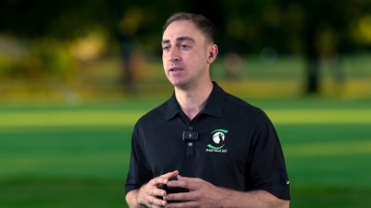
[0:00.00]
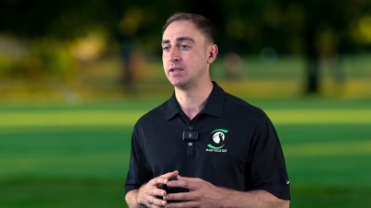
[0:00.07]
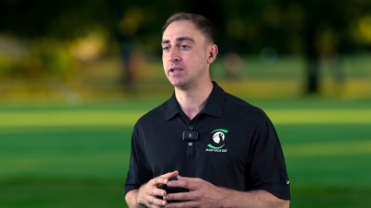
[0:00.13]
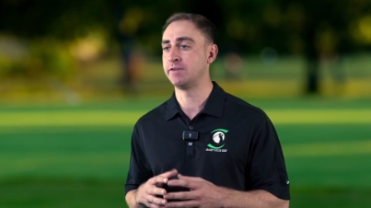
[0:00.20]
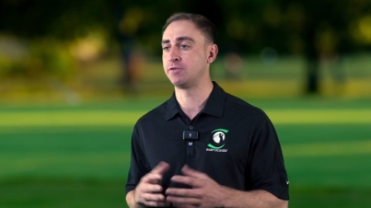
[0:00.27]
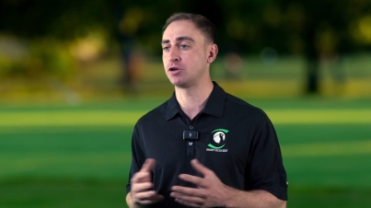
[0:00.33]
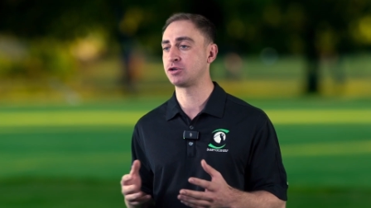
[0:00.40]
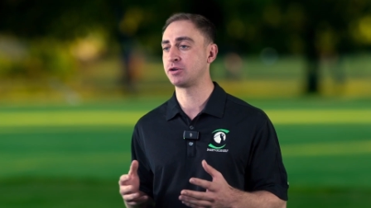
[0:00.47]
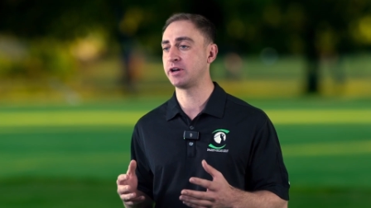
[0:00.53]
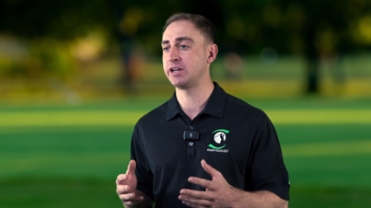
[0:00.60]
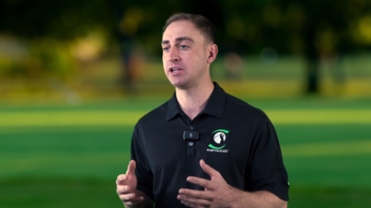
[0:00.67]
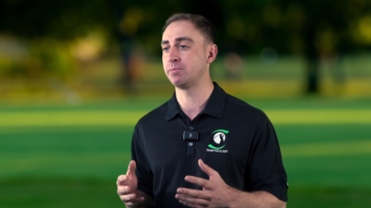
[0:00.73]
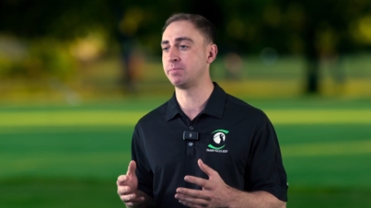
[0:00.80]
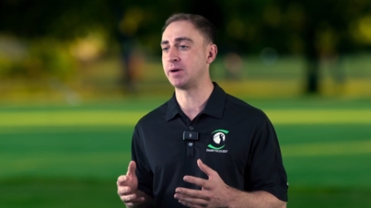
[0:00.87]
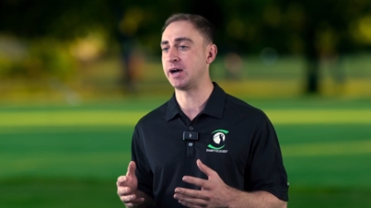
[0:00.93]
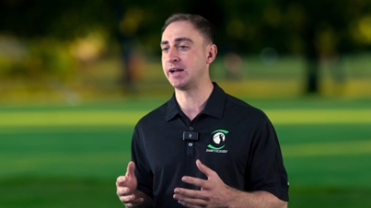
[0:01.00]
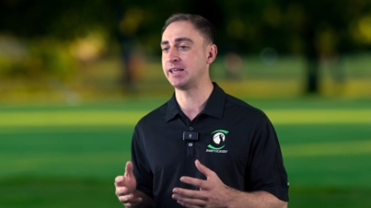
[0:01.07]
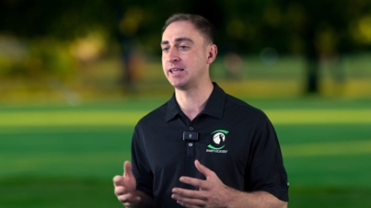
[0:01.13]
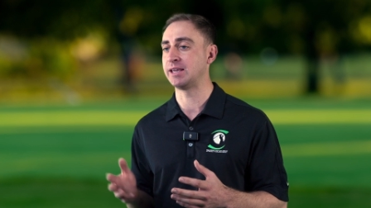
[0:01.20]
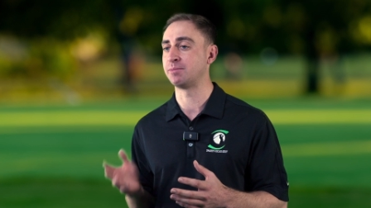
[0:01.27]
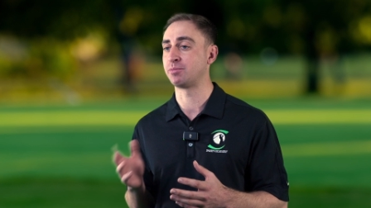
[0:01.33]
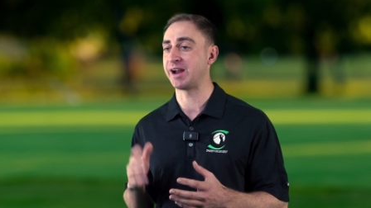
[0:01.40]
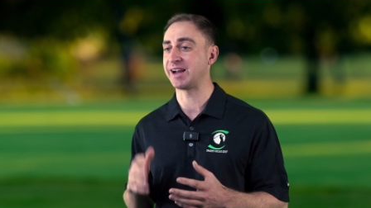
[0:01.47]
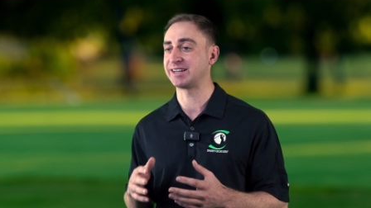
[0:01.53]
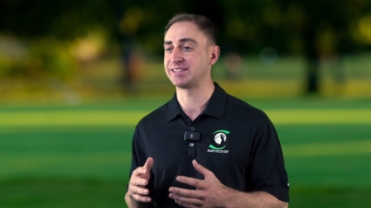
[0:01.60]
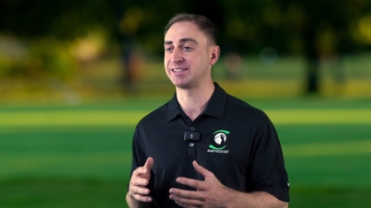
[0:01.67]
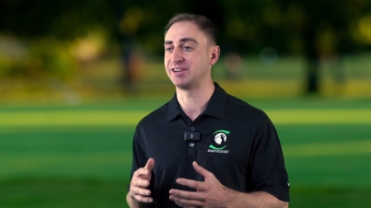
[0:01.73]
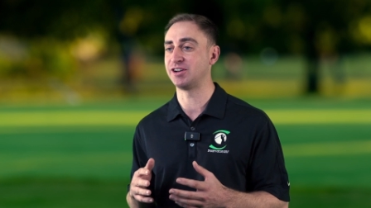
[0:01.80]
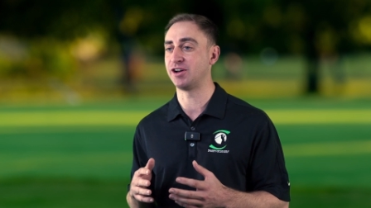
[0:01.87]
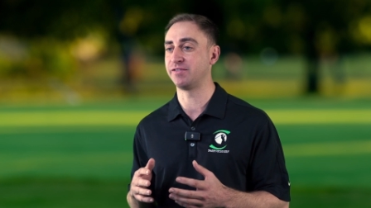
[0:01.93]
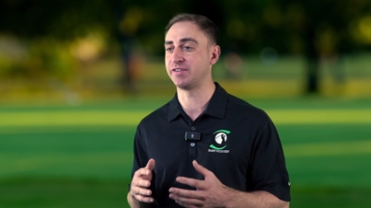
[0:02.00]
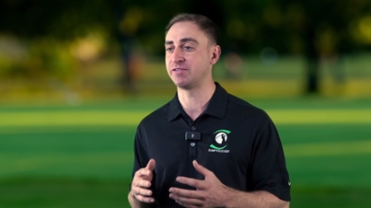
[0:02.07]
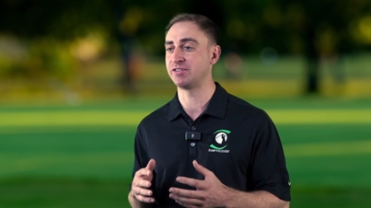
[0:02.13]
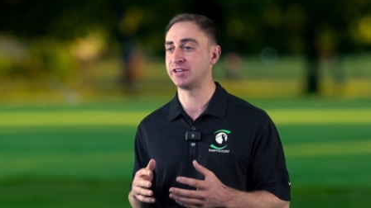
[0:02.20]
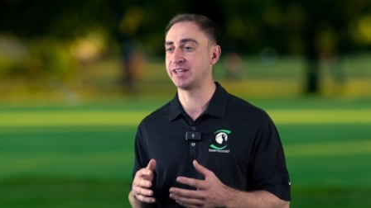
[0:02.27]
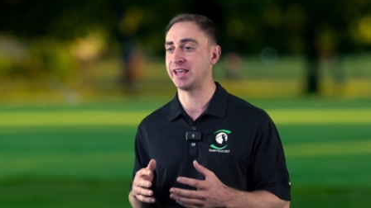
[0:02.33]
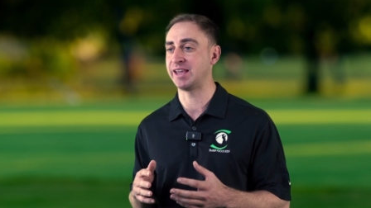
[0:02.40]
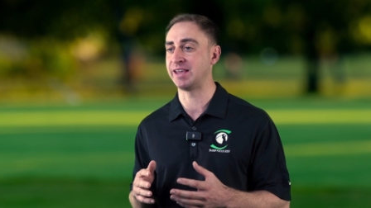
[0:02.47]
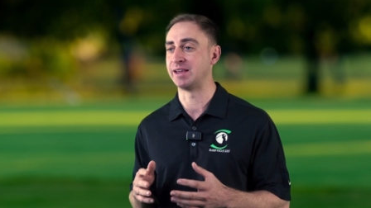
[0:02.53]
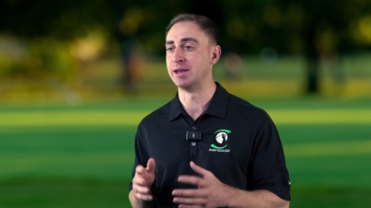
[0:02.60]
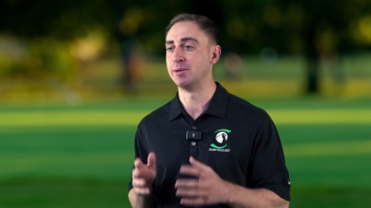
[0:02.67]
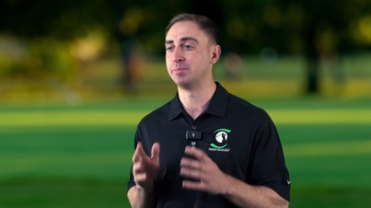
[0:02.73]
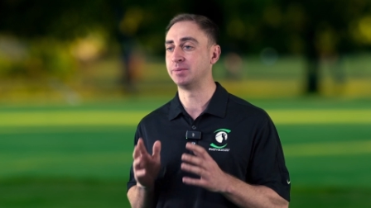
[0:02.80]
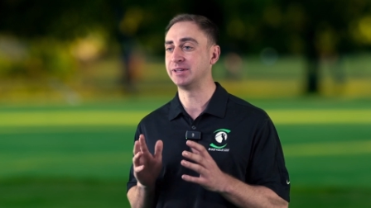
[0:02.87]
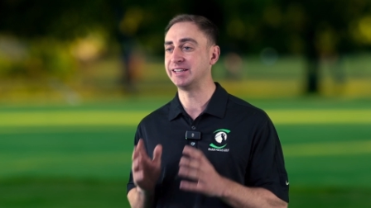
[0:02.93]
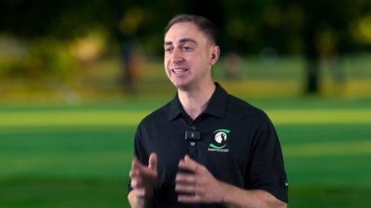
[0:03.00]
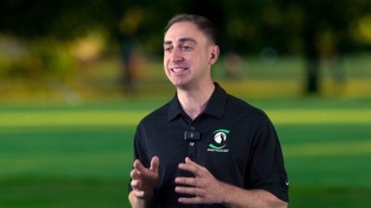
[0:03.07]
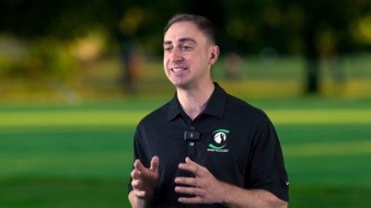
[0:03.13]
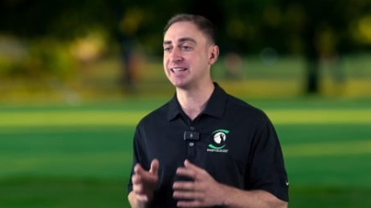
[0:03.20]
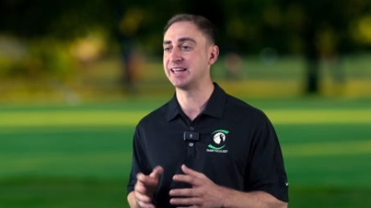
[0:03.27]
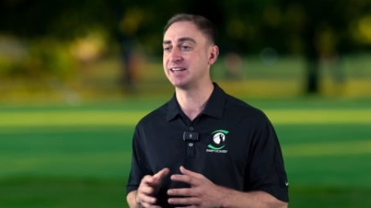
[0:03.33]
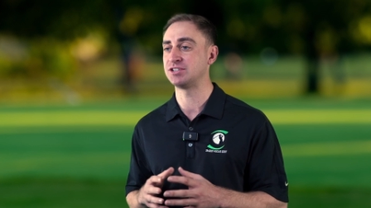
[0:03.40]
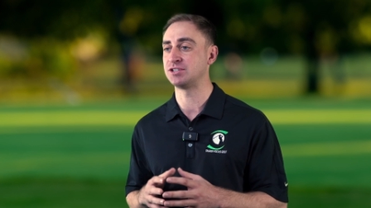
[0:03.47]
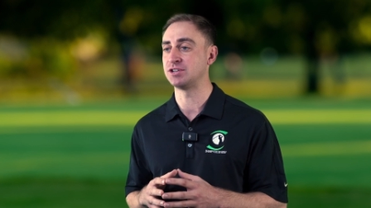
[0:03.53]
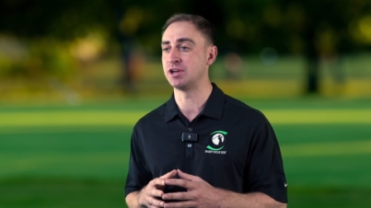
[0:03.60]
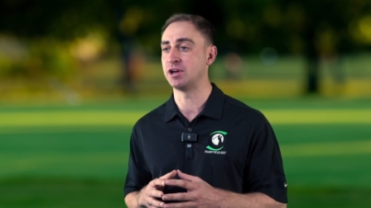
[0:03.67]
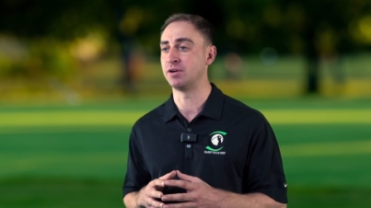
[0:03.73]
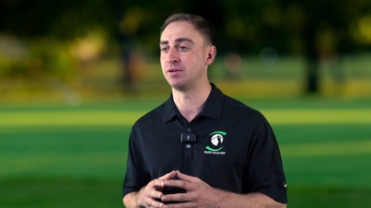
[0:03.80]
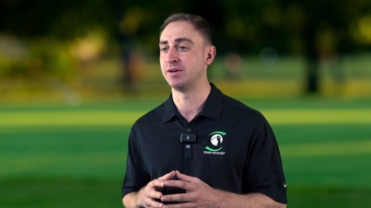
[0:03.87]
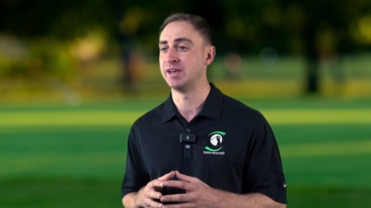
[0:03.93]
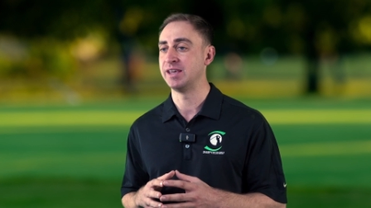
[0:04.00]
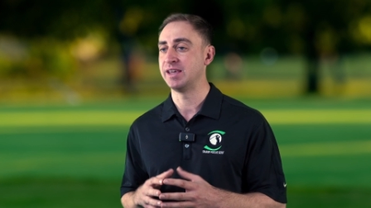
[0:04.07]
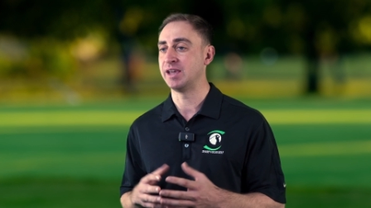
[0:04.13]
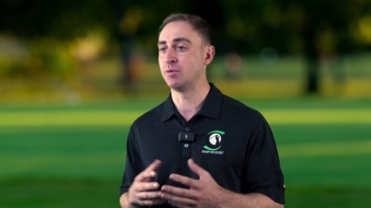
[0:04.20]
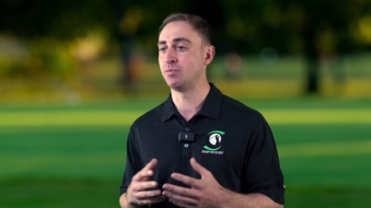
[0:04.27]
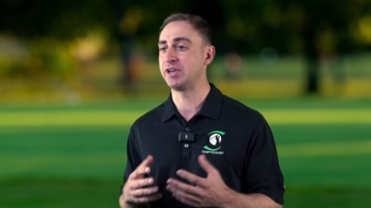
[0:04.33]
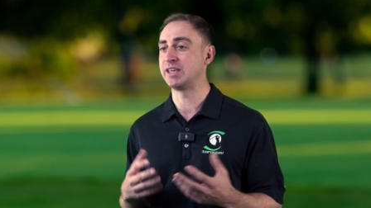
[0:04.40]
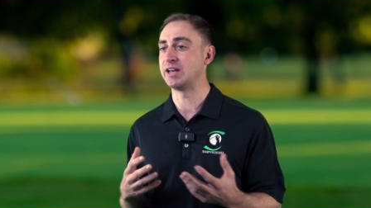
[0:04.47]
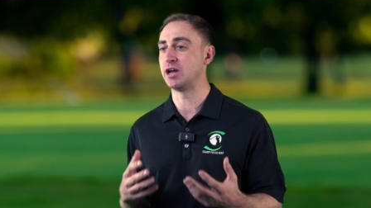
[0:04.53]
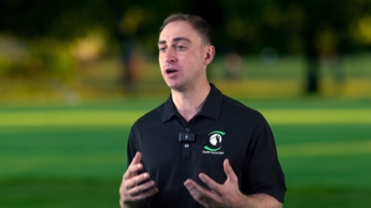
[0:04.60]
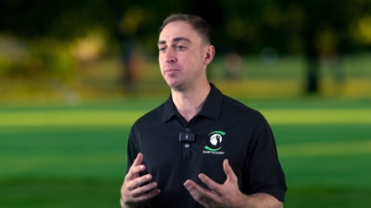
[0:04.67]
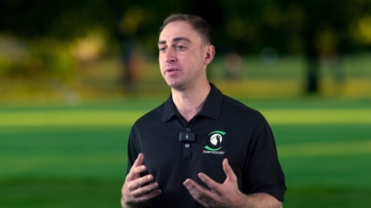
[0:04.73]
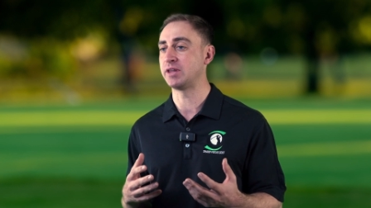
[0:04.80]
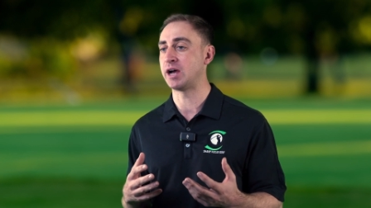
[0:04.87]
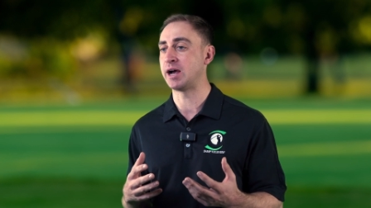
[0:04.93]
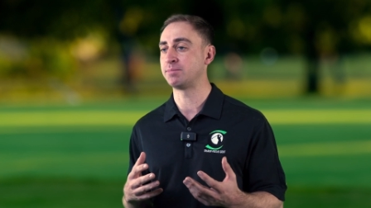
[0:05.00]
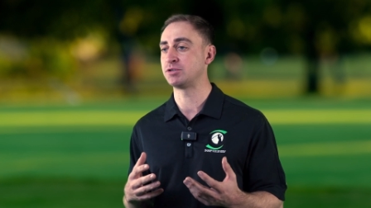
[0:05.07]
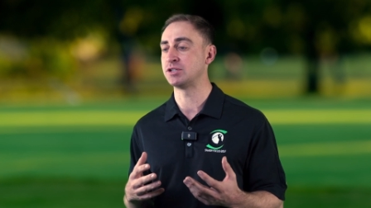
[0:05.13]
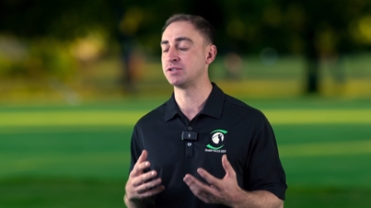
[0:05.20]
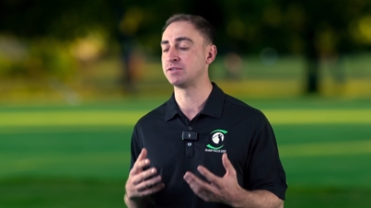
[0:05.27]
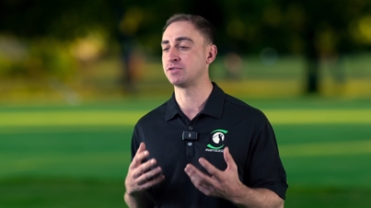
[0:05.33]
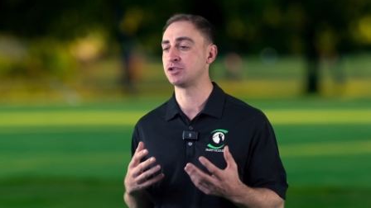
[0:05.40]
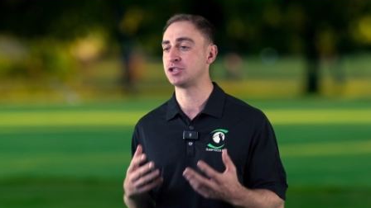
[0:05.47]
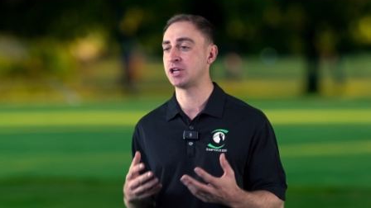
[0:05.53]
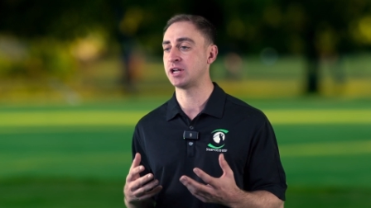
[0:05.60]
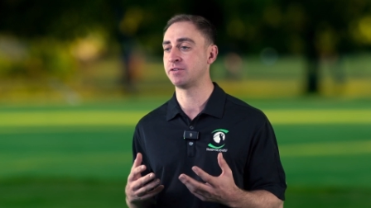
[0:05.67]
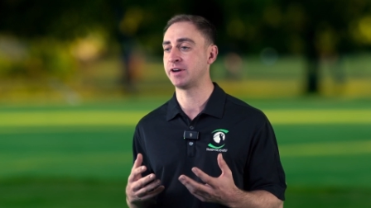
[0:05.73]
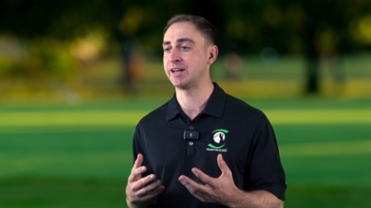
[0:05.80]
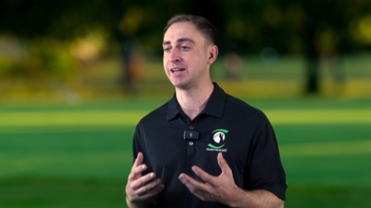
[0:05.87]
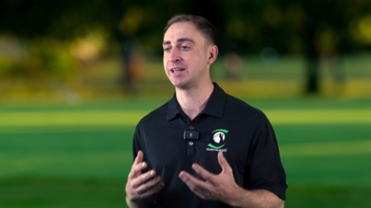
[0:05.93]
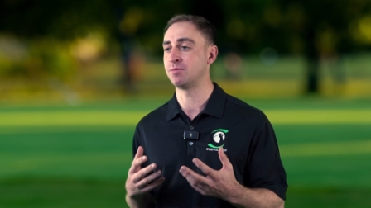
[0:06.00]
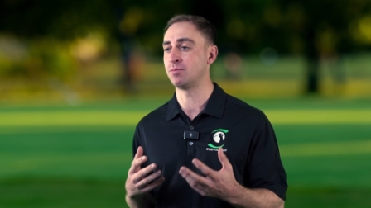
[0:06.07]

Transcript: If you're training your body and practicing golf every day, please let us know, and we can help with options for generating